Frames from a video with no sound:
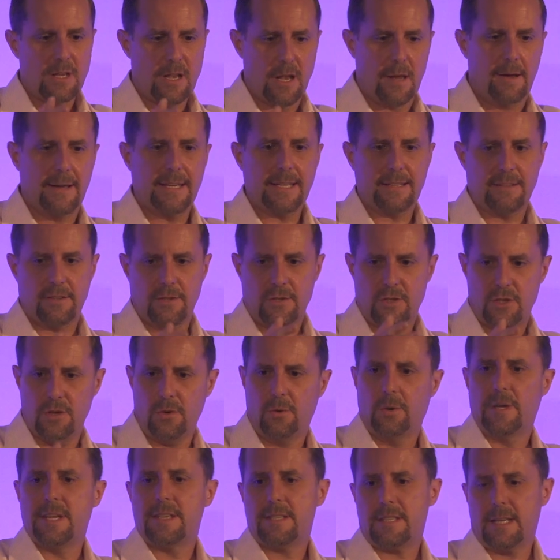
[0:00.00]
like the
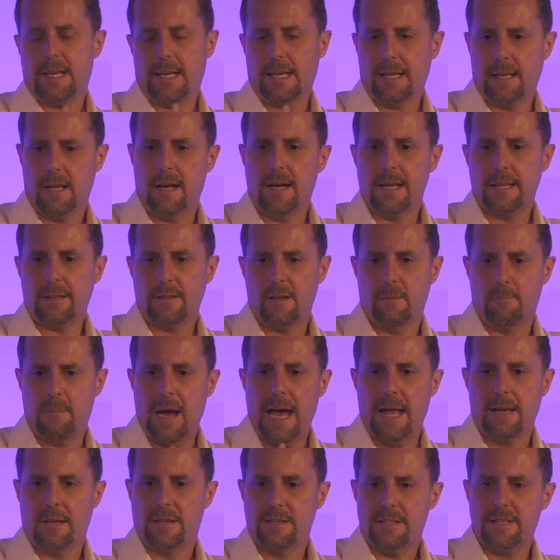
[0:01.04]
choice and like the
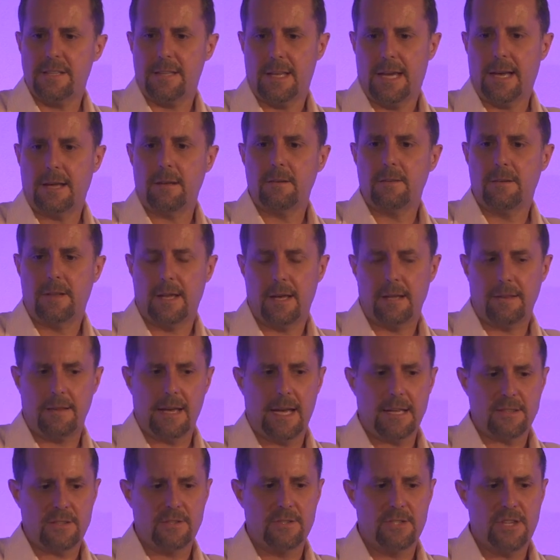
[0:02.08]
balance
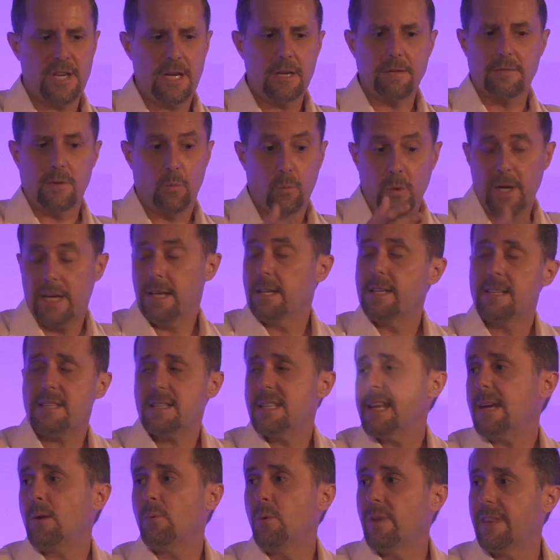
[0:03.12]
that's achieved, and we're going to
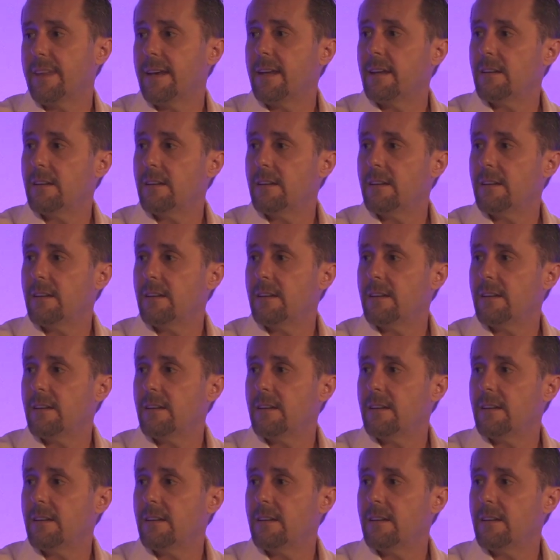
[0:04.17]
stick with it.